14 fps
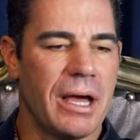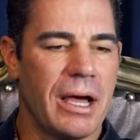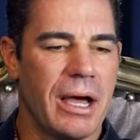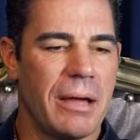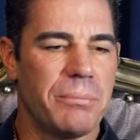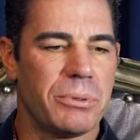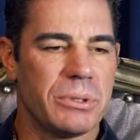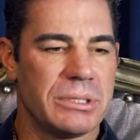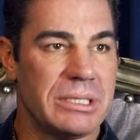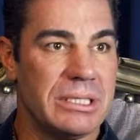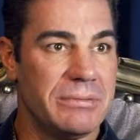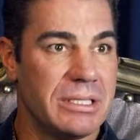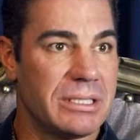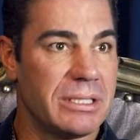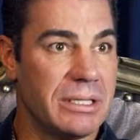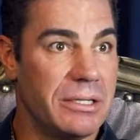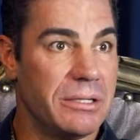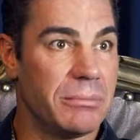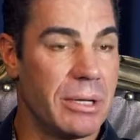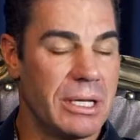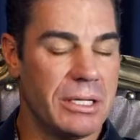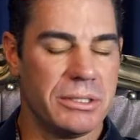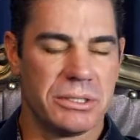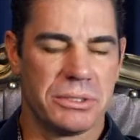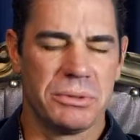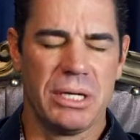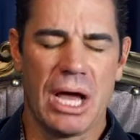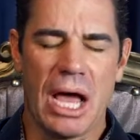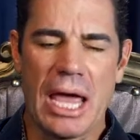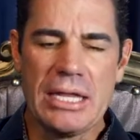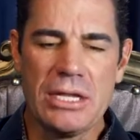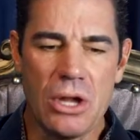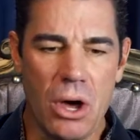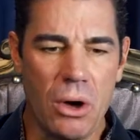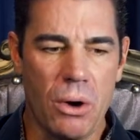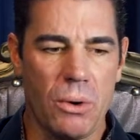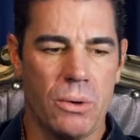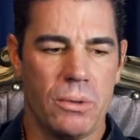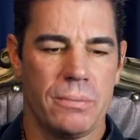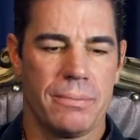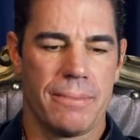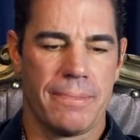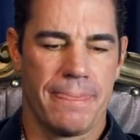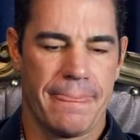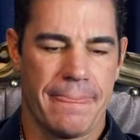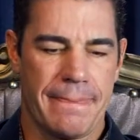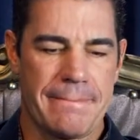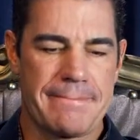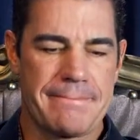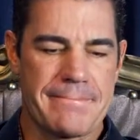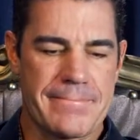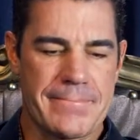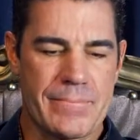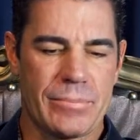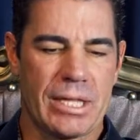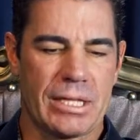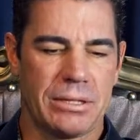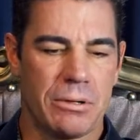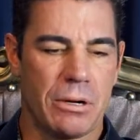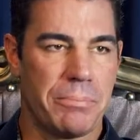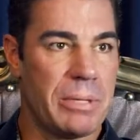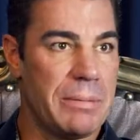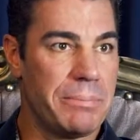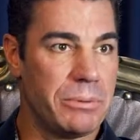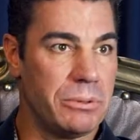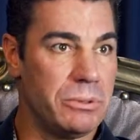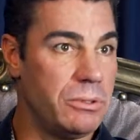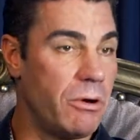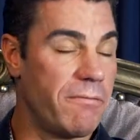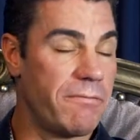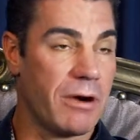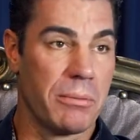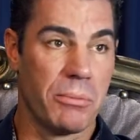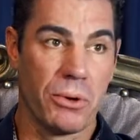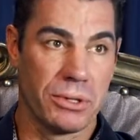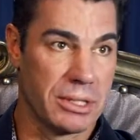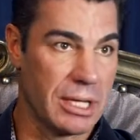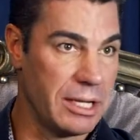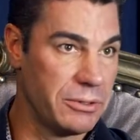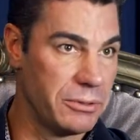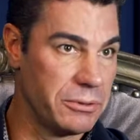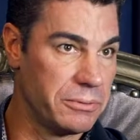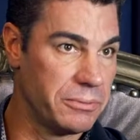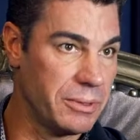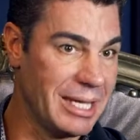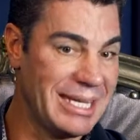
I'm perceived as a leader in my industry. I know that there are people who know far more than I do.